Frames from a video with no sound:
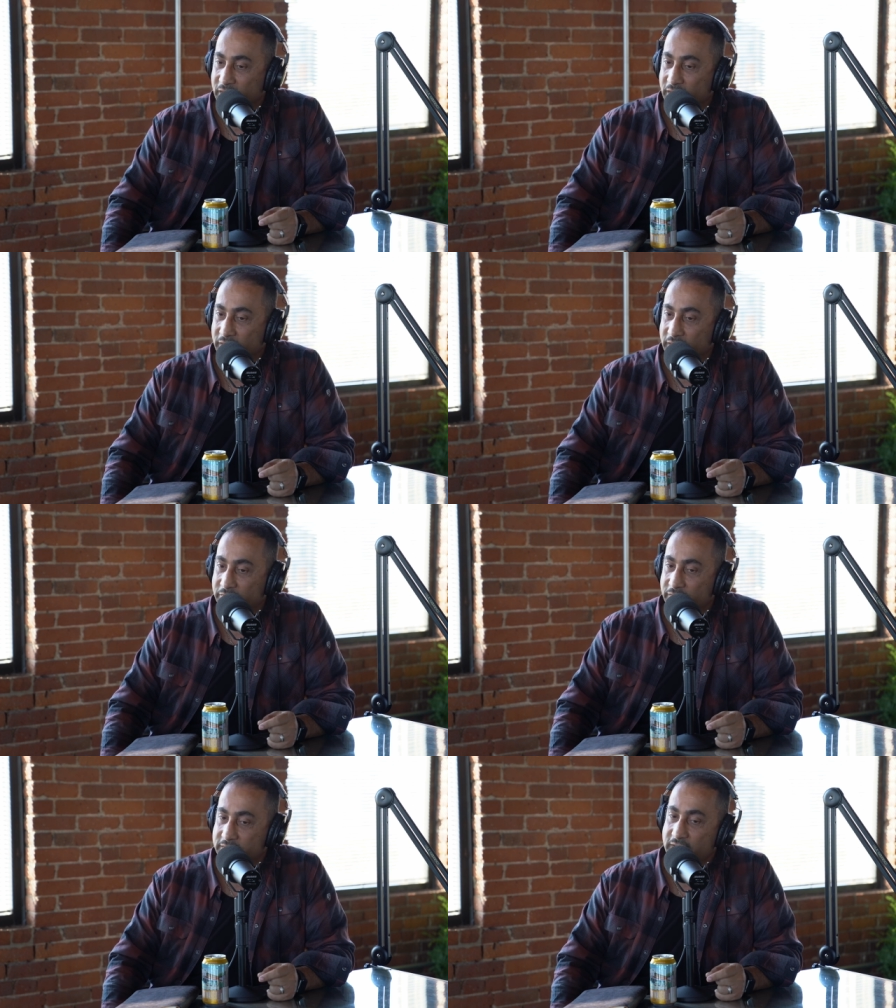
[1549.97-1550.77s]

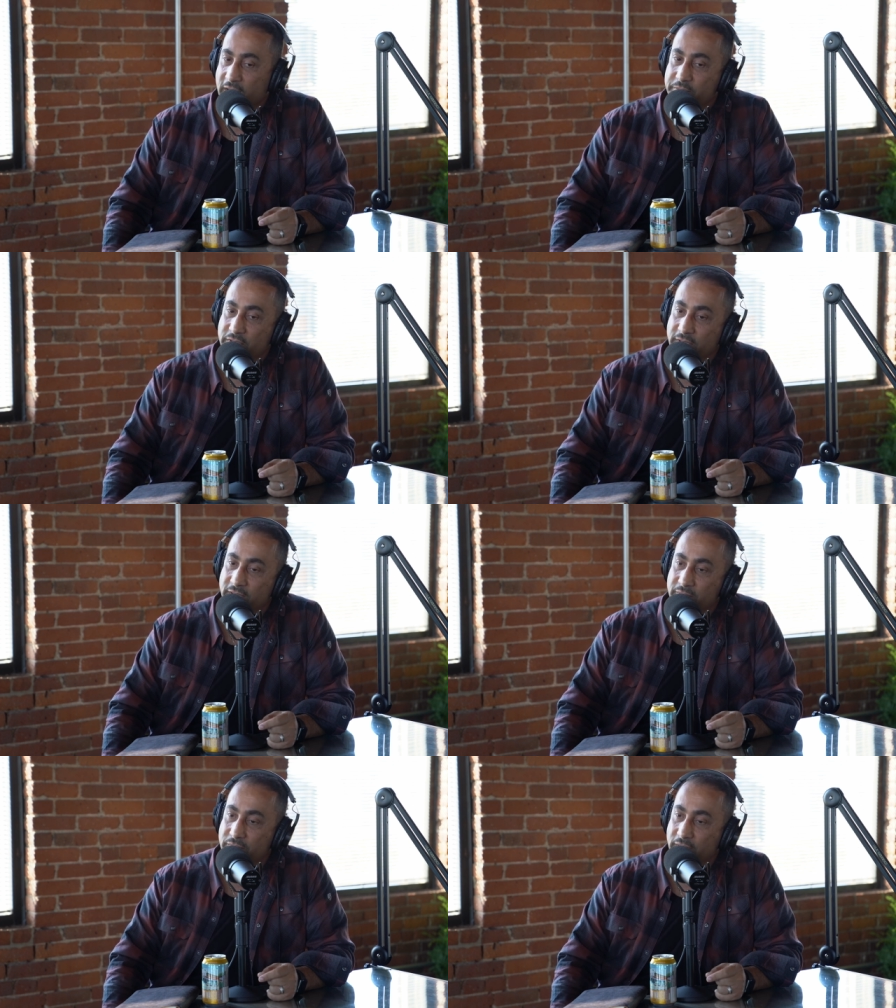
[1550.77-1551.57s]
If it's up to
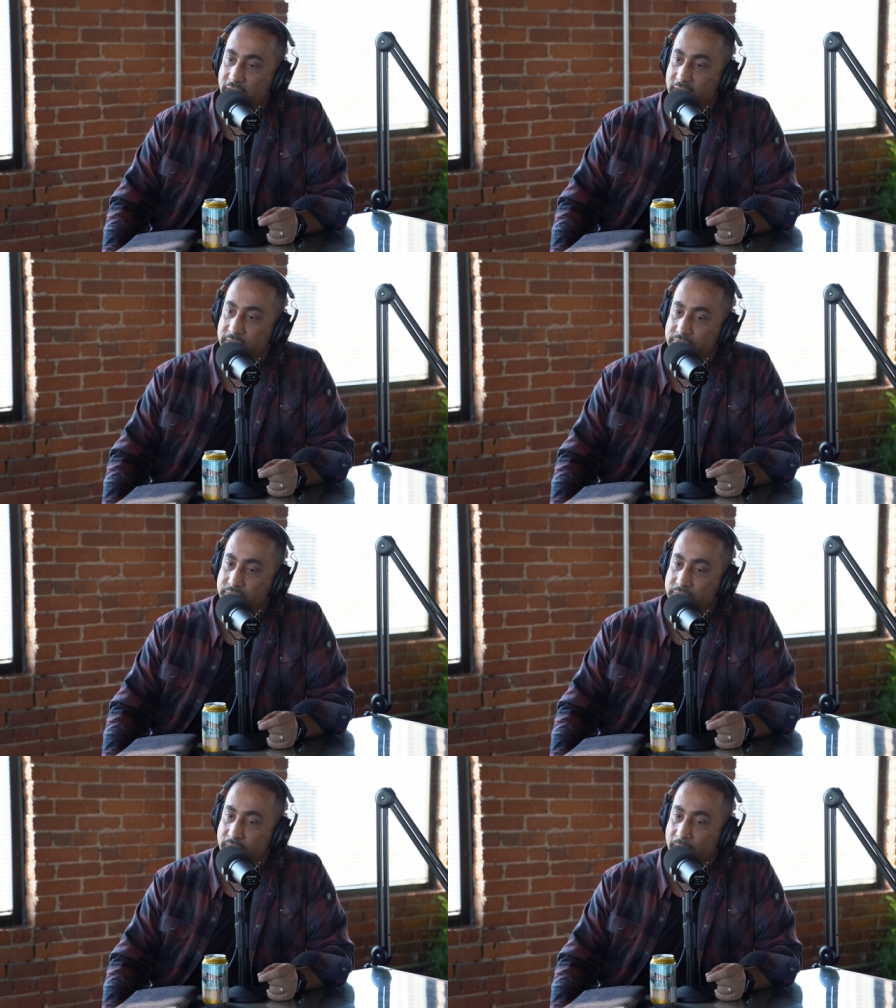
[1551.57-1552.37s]
him,
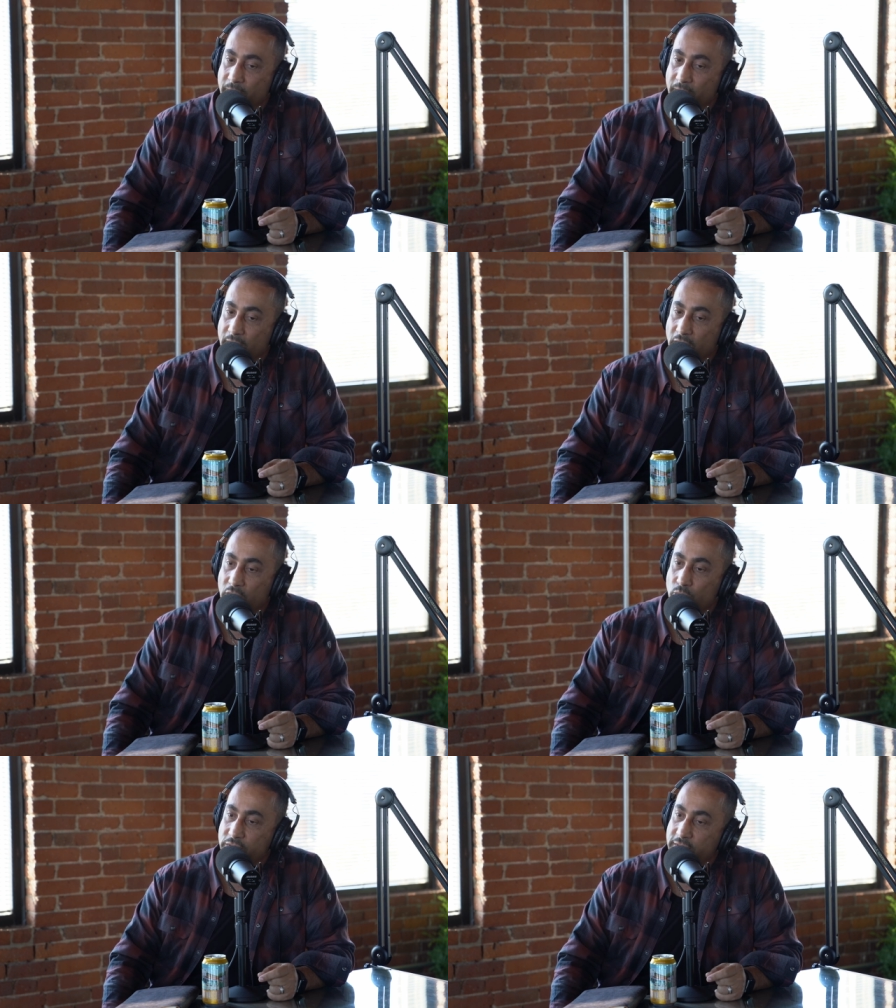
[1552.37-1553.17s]

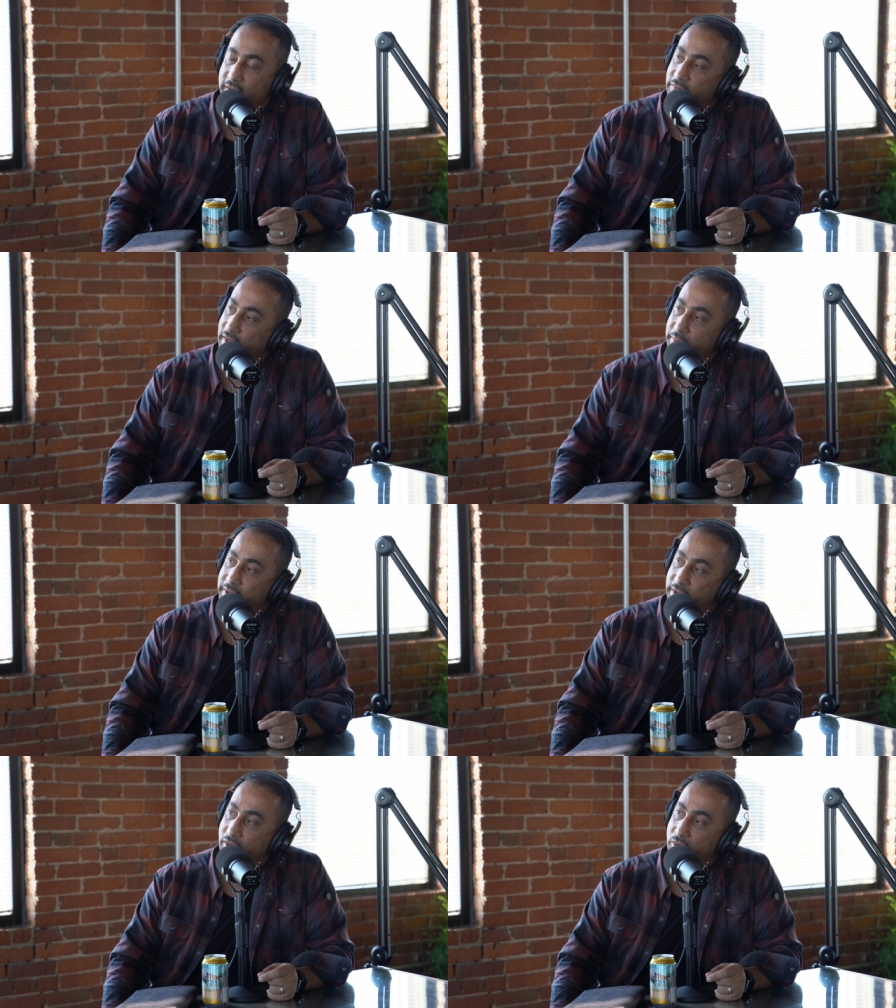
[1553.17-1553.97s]
he wouldn't have let
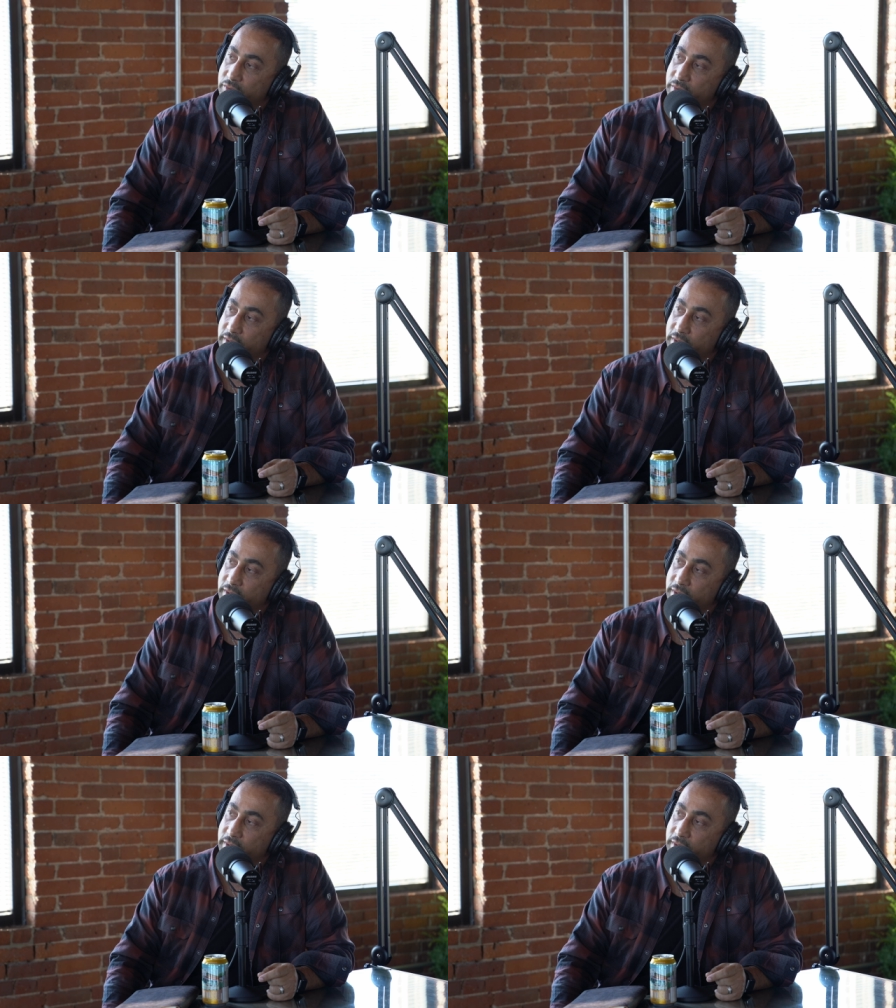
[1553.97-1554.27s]
me go.